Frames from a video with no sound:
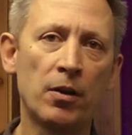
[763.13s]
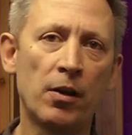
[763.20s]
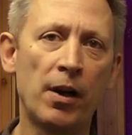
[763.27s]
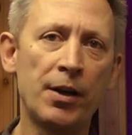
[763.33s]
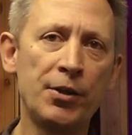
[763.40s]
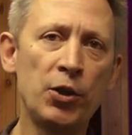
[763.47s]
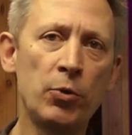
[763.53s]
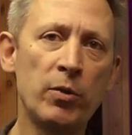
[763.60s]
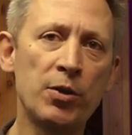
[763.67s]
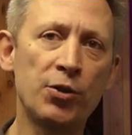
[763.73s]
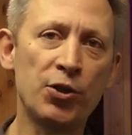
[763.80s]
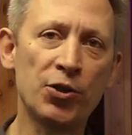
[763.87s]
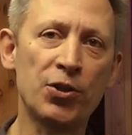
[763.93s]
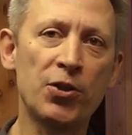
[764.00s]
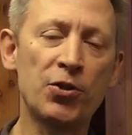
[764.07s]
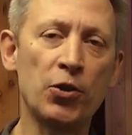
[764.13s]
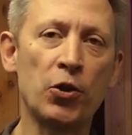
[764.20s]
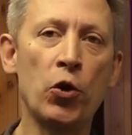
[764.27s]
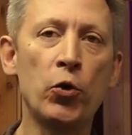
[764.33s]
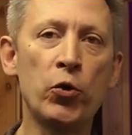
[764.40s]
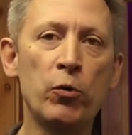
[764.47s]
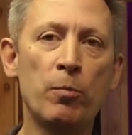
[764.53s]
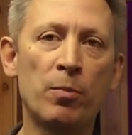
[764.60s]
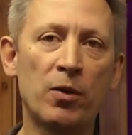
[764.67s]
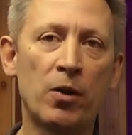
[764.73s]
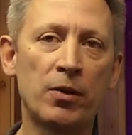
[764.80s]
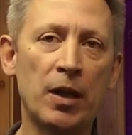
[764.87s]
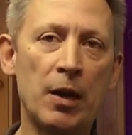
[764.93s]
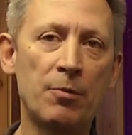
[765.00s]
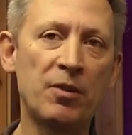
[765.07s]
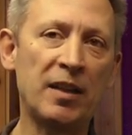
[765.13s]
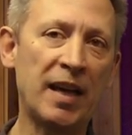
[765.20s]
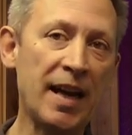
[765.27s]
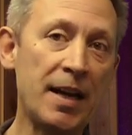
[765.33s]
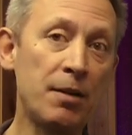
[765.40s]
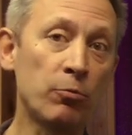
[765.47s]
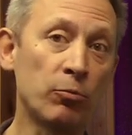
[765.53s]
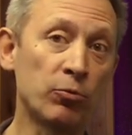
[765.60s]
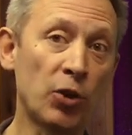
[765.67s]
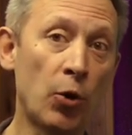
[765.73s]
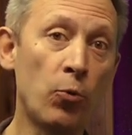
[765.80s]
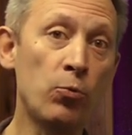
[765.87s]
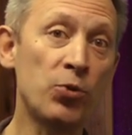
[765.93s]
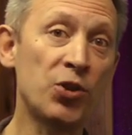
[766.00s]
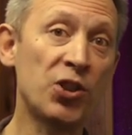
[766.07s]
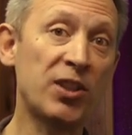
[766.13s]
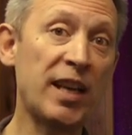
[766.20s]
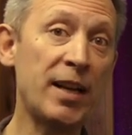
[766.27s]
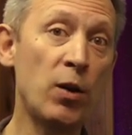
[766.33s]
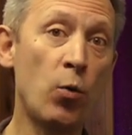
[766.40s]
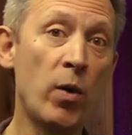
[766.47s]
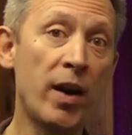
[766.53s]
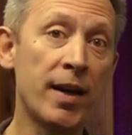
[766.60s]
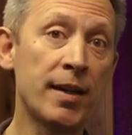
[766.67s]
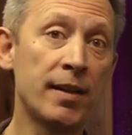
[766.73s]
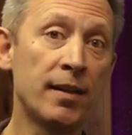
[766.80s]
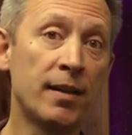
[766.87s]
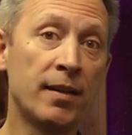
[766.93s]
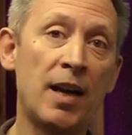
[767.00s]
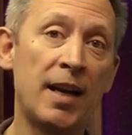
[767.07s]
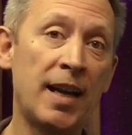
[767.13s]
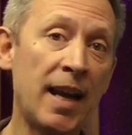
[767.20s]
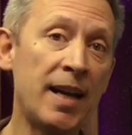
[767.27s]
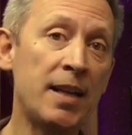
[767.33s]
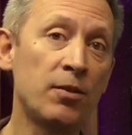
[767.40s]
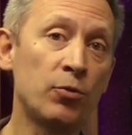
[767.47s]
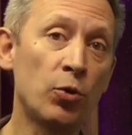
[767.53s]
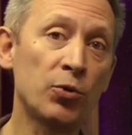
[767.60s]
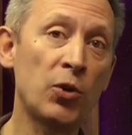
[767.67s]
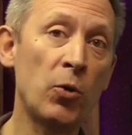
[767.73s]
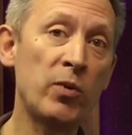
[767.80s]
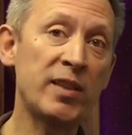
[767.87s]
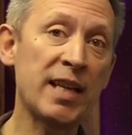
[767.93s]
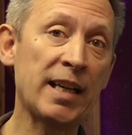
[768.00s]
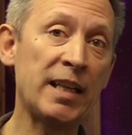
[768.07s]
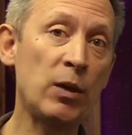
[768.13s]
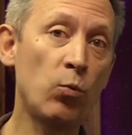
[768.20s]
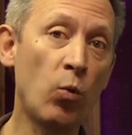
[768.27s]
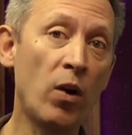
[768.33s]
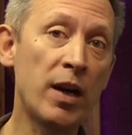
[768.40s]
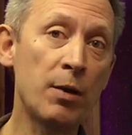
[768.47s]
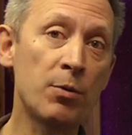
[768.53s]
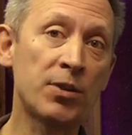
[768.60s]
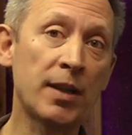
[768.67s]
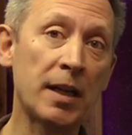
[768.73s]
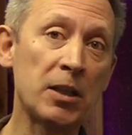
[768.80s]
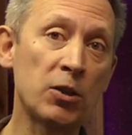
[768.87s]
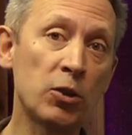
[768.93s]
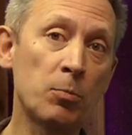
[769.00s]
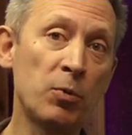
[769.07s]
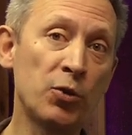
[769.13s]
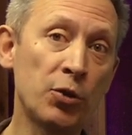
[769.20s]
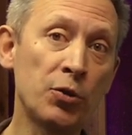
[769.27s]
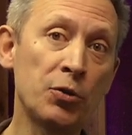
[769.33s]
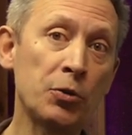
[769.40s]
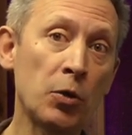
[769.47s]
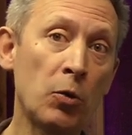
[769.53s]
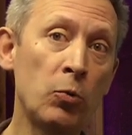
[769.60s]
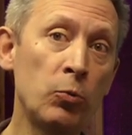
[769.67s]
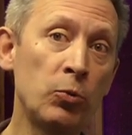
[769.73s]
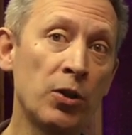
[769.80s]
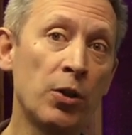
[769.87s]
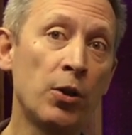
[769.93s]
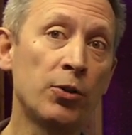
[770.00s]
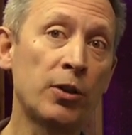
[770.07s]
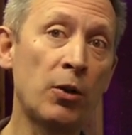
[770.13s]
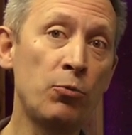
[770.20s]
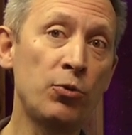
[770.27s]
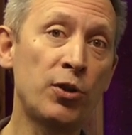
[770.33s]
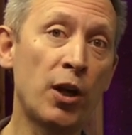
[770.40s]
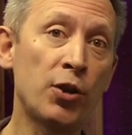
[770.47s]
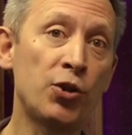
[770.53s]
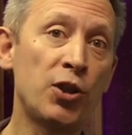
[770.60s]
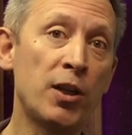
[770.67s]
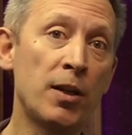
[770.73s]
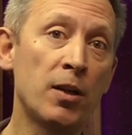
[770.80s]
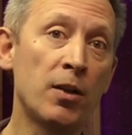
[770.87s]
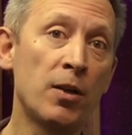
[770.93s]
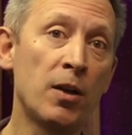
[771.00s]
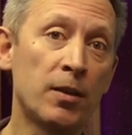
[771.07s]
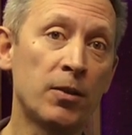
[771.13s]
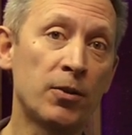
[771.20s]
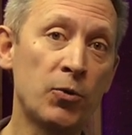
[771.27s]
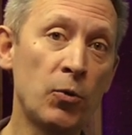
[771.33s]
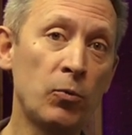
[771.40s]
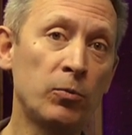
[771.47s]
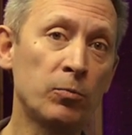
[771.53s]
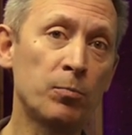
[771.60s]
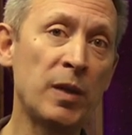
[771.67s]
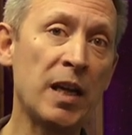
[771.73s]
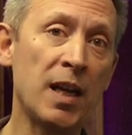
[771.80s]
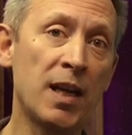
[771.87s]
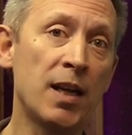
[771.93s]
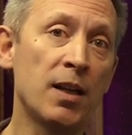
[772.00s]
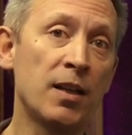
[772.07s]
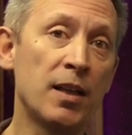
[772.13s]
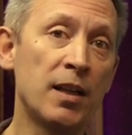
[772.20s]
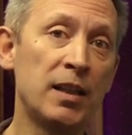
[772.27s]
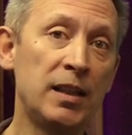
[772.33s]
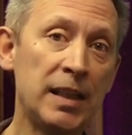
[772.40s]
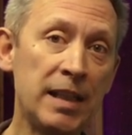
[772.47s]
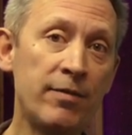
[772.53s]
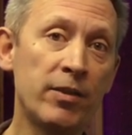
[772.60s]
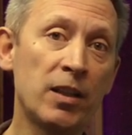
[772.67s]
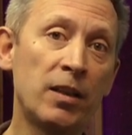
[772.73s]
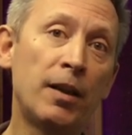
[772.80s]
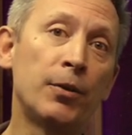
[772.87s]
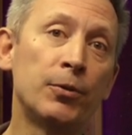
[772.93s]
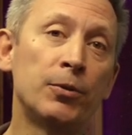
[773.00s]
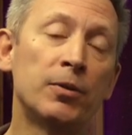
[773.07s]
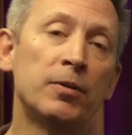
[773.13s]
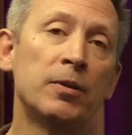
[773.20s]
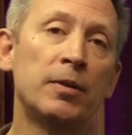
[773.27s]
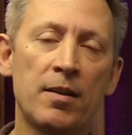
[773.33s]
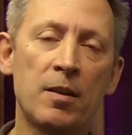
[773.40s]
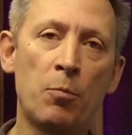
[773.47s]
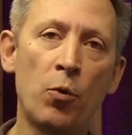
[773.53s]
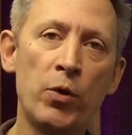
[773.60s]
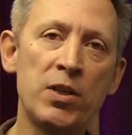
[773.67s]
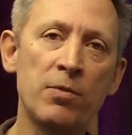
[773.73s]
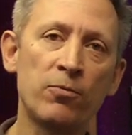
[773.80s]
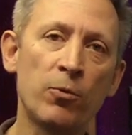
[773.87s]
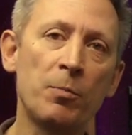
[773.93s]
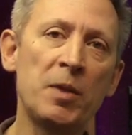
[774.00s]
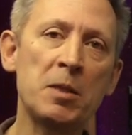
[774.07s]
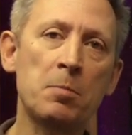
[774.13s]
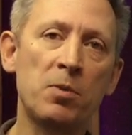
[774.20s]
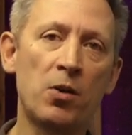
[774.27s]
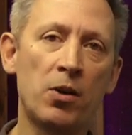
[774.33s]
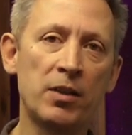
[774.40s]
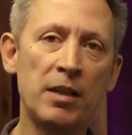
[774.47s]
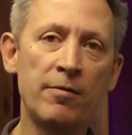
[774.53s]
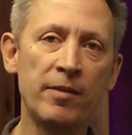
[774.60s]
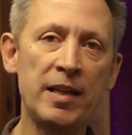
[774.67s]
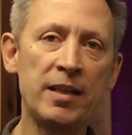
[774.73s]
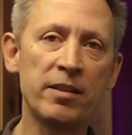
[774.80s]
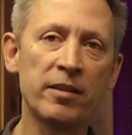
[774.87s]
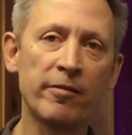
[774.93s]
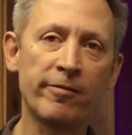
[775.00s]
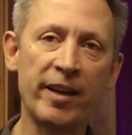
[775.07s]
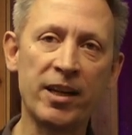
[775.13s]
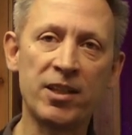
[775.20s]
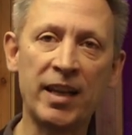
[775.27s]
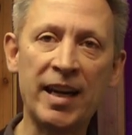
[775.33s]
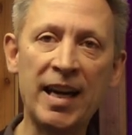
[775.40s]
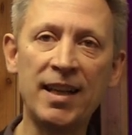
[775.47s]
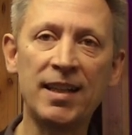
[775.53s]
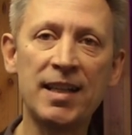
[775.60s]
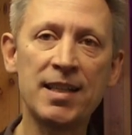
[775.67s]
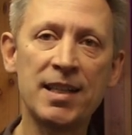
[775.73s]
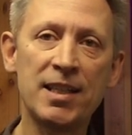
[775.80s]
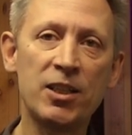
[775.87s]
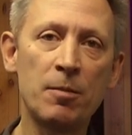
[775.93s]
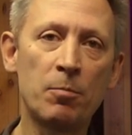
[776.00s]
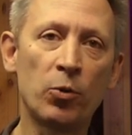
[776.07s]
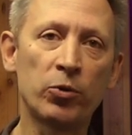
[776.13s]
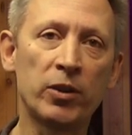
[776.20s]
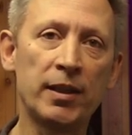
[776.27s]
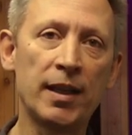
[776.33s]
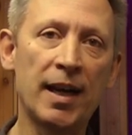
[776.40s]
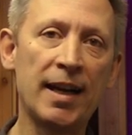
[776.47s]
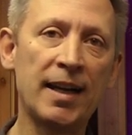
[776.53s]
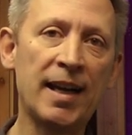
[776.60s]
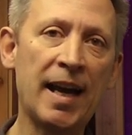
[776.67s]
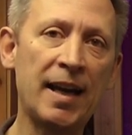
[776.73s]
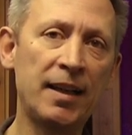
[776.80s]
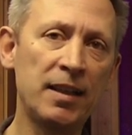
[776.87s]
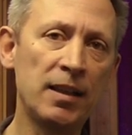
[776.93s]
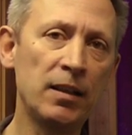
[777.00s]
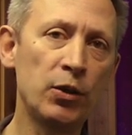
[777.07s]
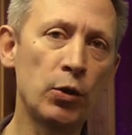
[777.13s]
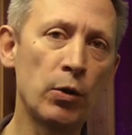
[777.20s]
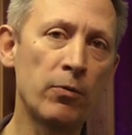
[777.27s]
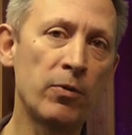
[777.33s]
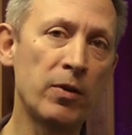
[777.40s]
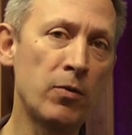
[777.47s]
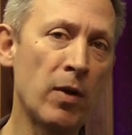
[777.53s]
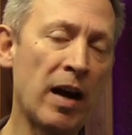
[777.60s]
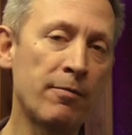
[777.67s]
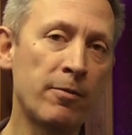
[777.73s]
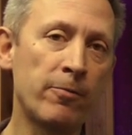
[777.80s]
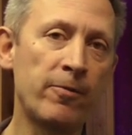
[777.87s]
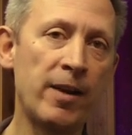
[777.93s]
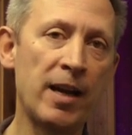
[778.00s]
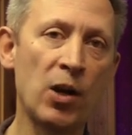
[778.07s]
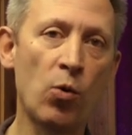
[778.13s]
I knew it just as the cuckoo plant and again told stay away. Again, not told exactly why it was dangerous, but just told don't touch it, don't pick it, leave it alone. The poison from this plant, if eaten, affects the kidneys in your body and can kill you if you have a fair